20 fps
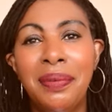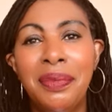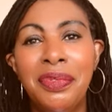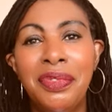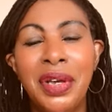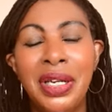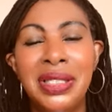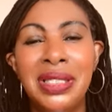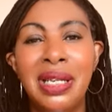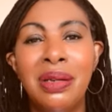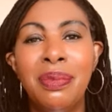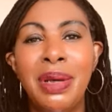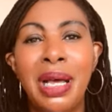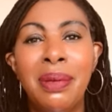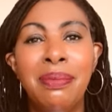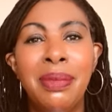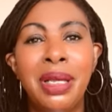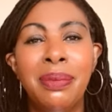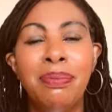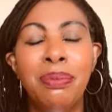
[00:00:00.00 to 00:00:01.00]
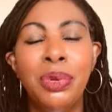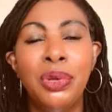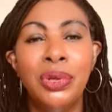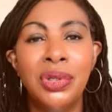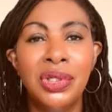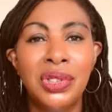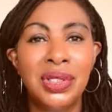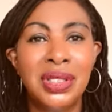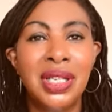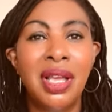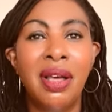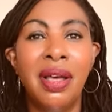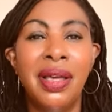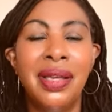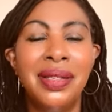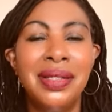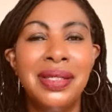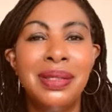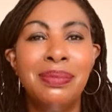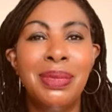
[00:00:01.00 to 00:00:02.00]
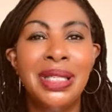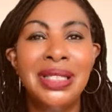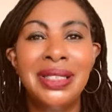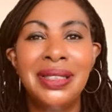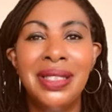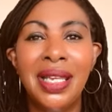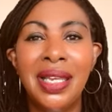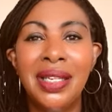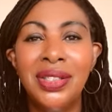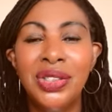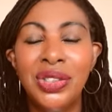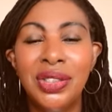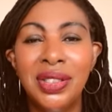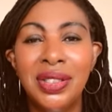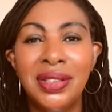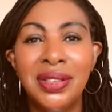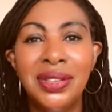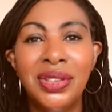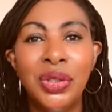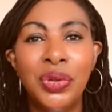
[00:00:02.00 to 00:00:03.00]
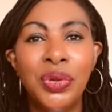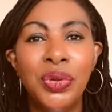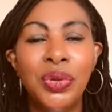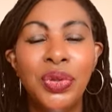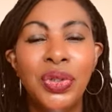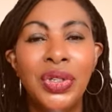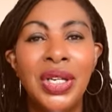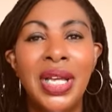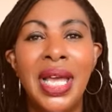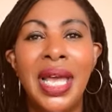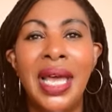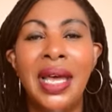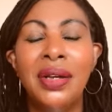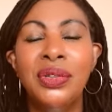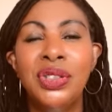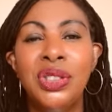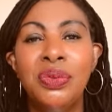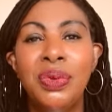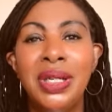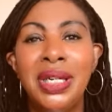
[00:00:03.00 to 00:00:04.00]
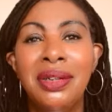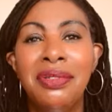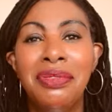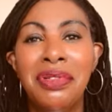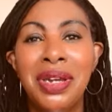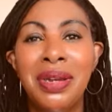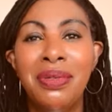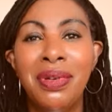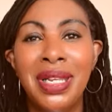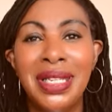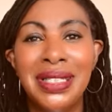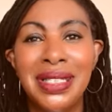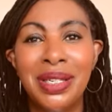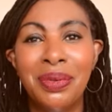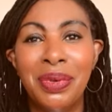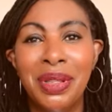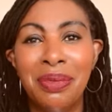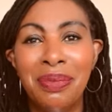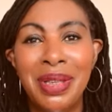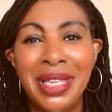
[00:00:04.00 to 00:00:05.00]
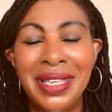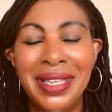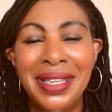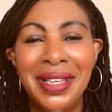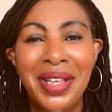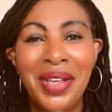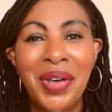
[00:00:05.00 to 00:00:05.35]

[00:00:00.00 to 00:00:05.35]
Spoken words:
find out about my books, guides, meditations, or how to win a free reading with me.